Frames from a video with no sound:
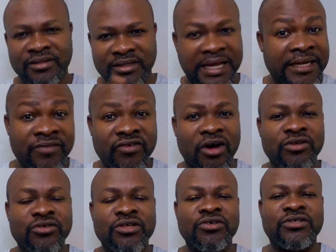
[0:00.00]
And if you are
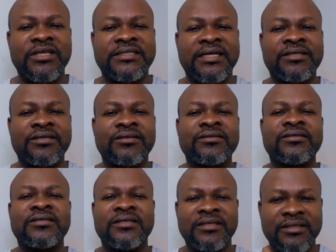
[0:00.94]
also new to the channel,
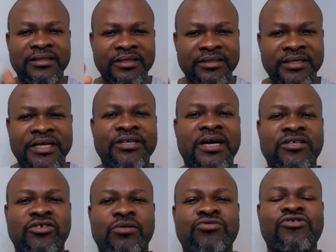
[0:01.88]
then you can
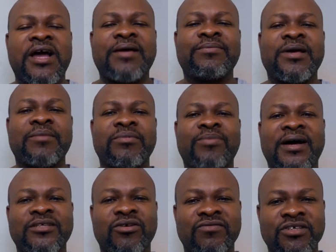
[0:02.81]
subscribe and be
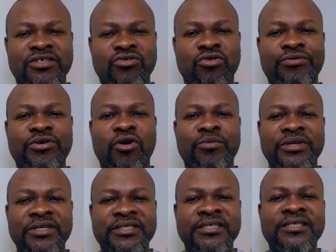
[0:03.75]
part of this growing
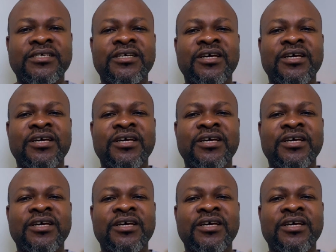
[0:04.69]
community